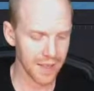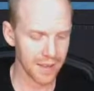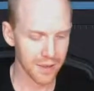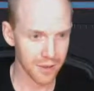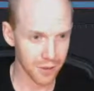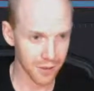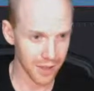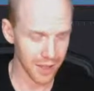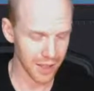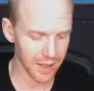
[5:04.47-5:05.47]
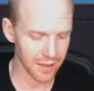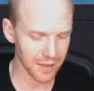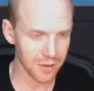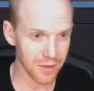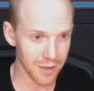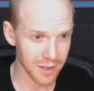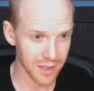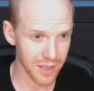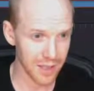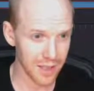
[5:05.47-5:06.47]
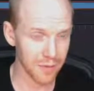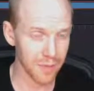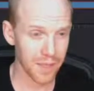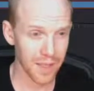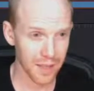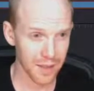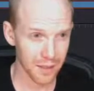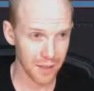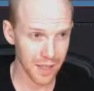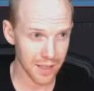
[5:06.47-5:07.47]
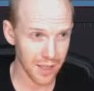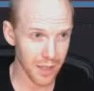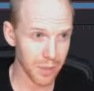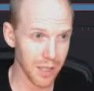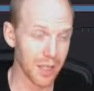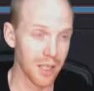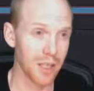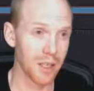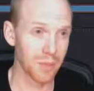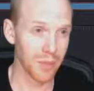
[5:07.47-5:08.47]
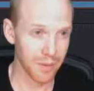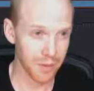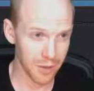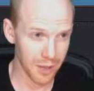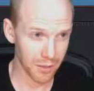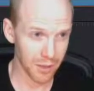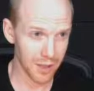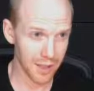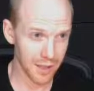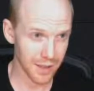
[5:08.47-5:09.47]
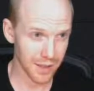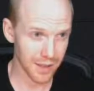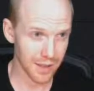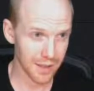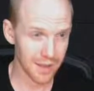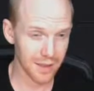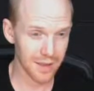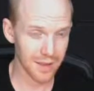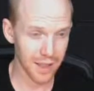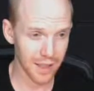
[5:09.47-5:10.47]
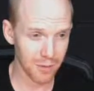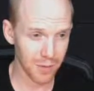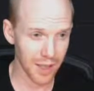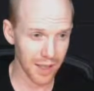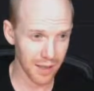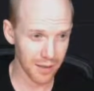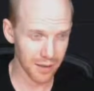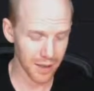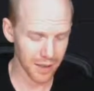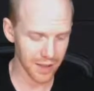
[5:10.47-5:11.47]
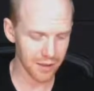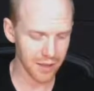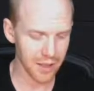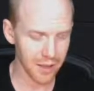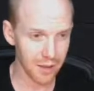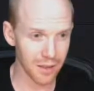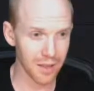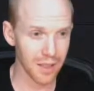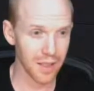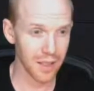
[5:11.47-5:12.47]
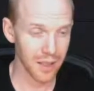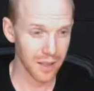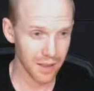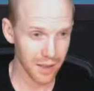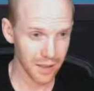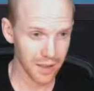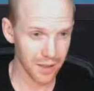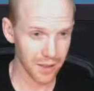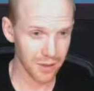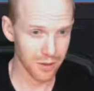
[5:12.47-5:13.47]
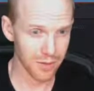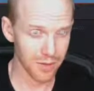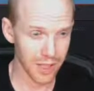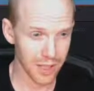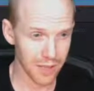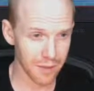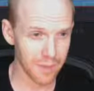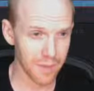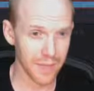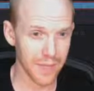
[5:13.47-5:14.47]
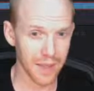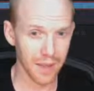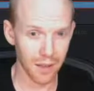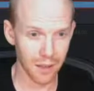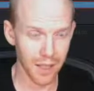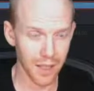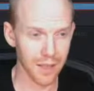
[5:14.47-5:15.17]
ctrl+a, ctrl+c. So that's copied. But if you double click on this second one now and down here, click ctrl+v, okay.